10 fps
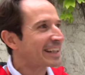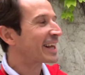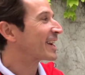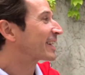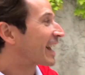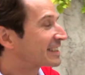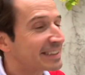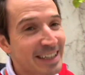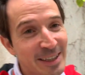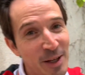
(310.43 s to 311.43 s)
They are
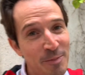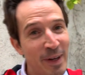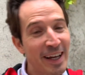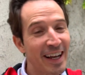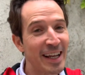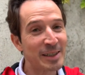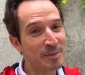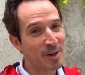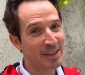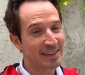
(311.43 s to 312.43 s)
guessing typical
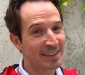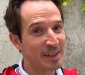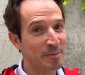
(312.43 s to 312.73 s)
experiences in